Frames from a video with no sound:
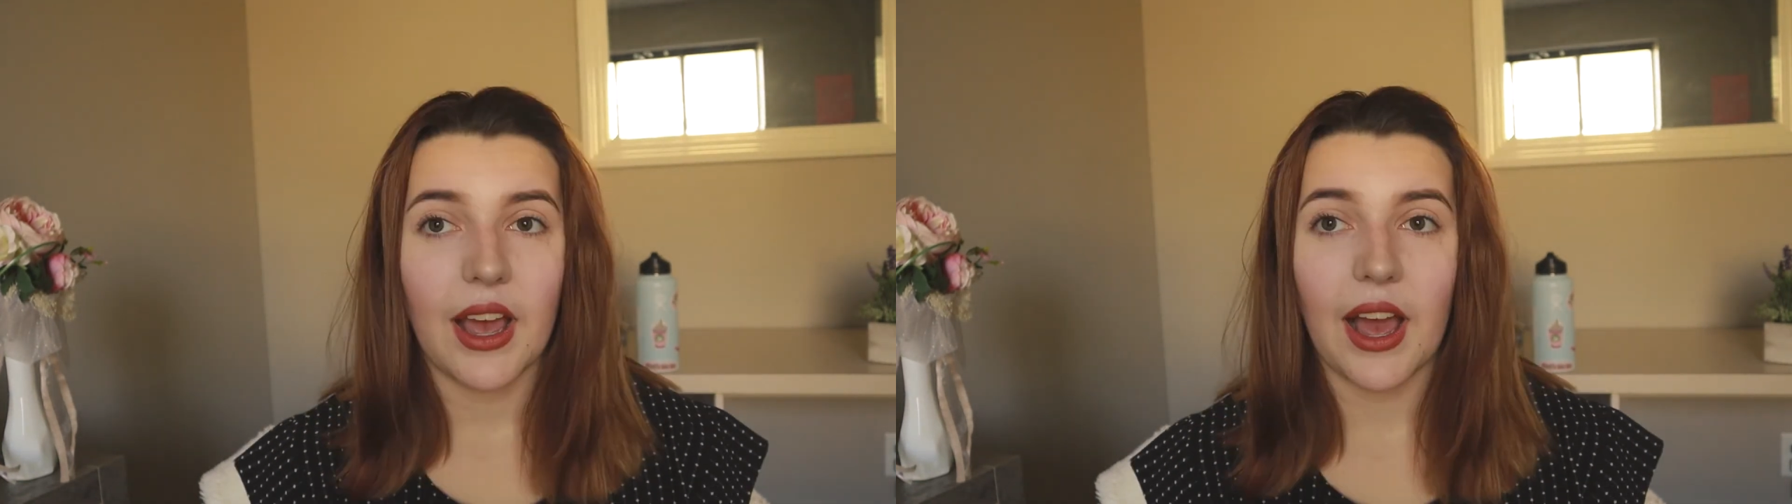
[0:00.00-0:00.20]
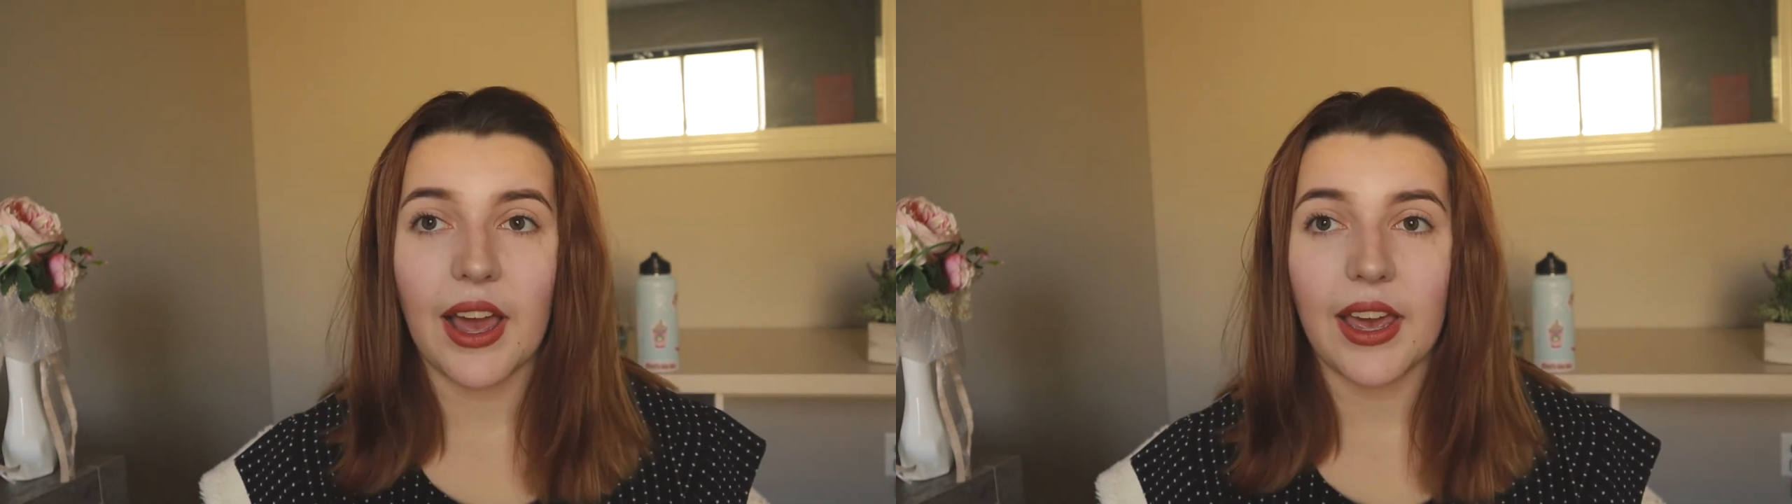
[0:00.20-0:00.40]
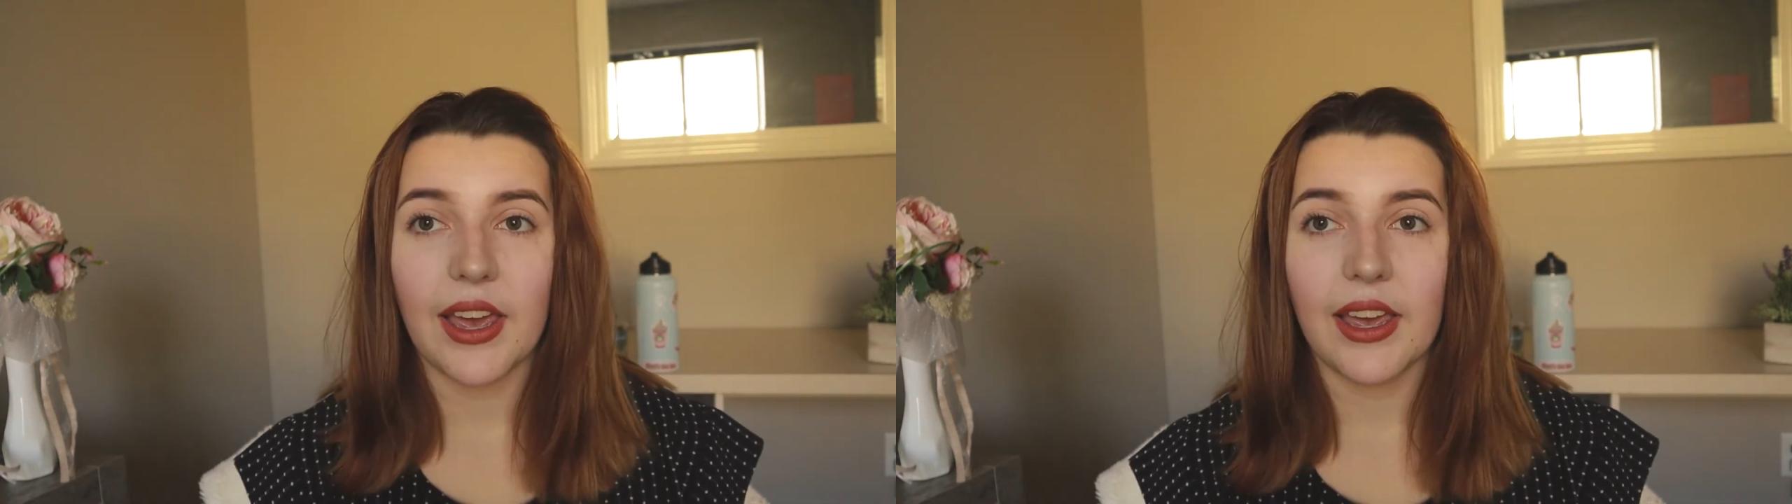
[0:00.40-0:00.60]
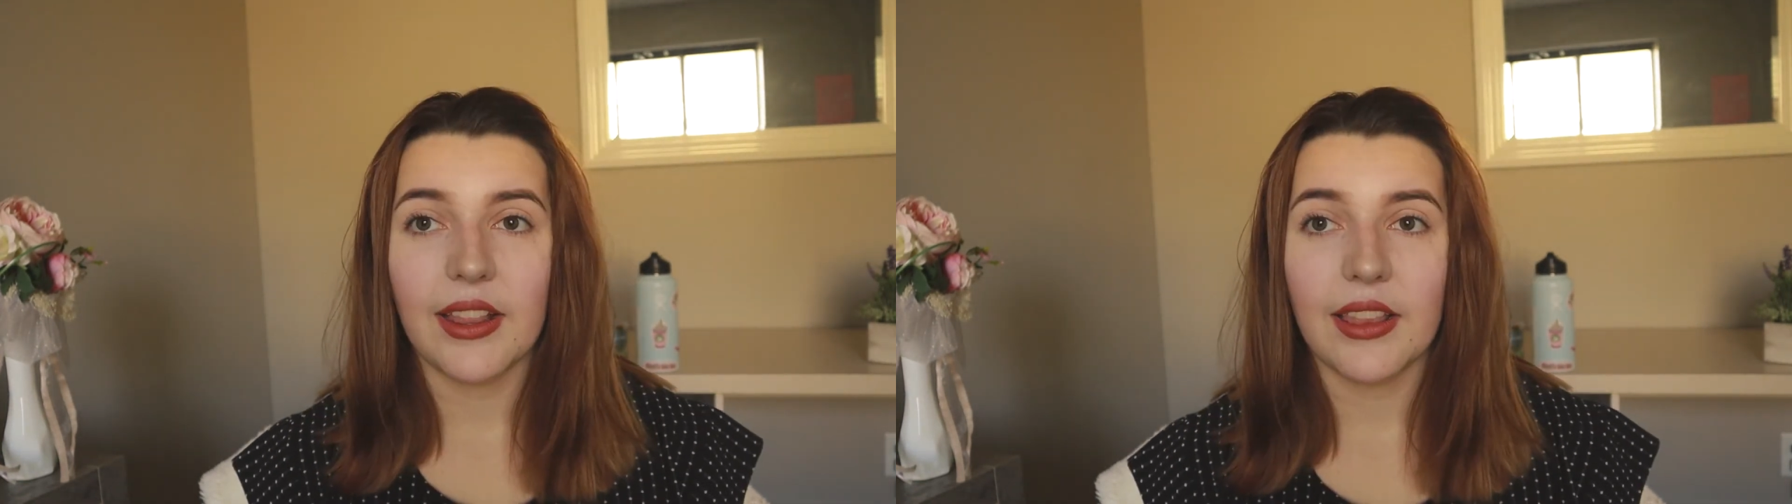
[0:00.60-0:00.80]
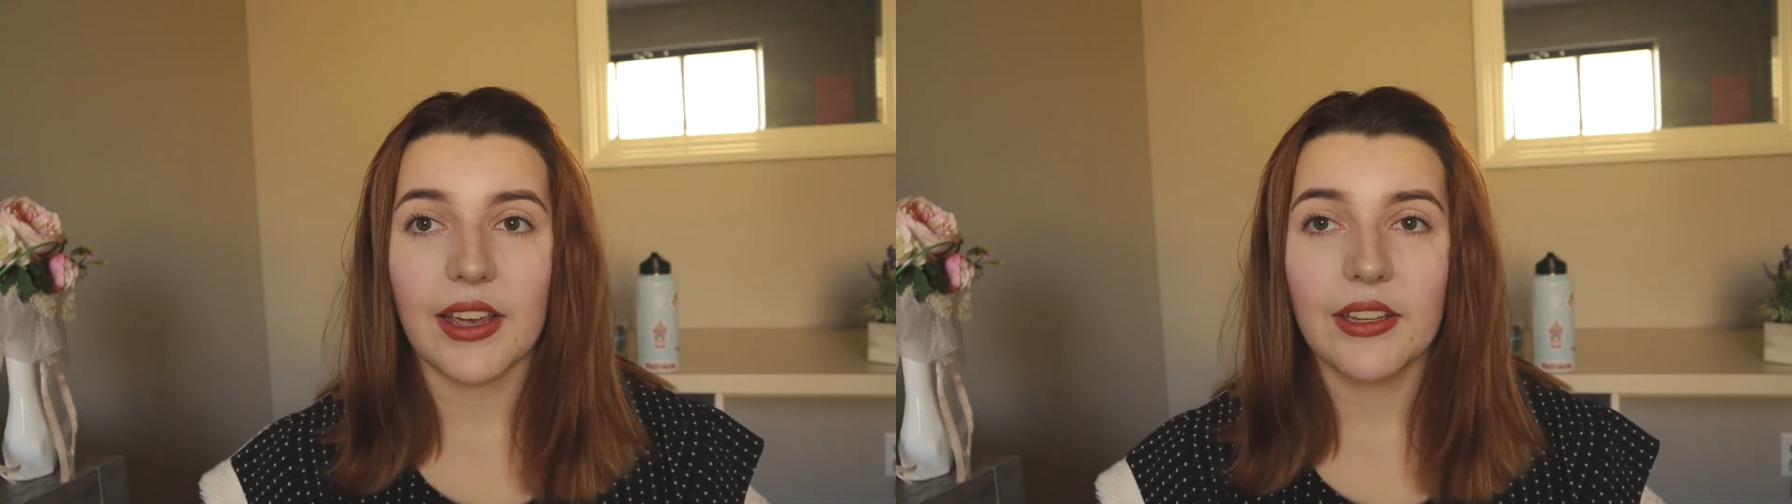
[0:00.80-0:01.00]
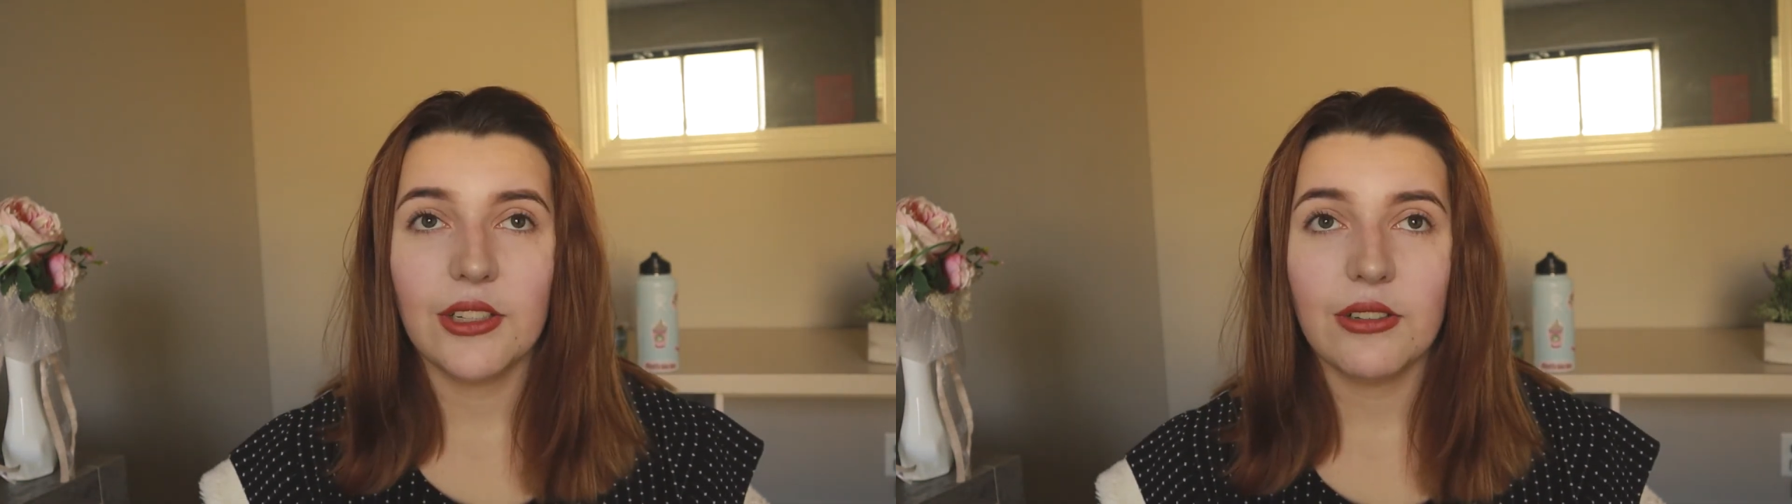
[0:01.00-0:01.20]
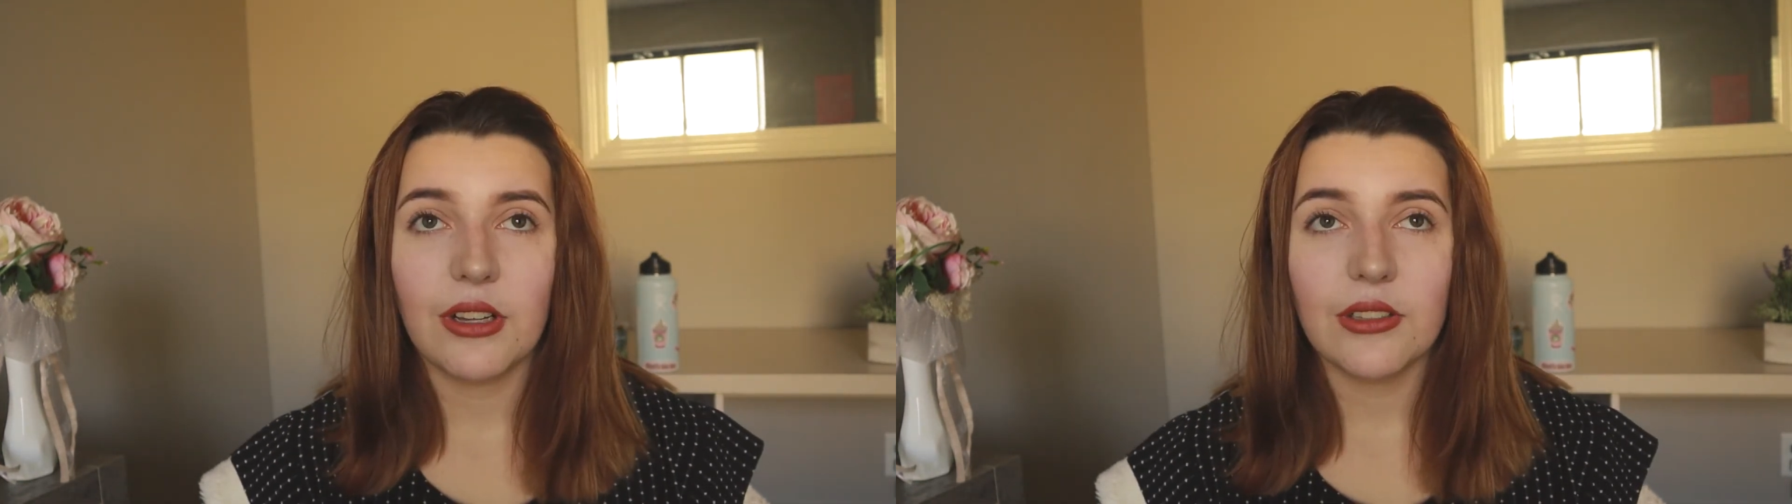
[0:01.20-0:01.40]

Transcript: I like to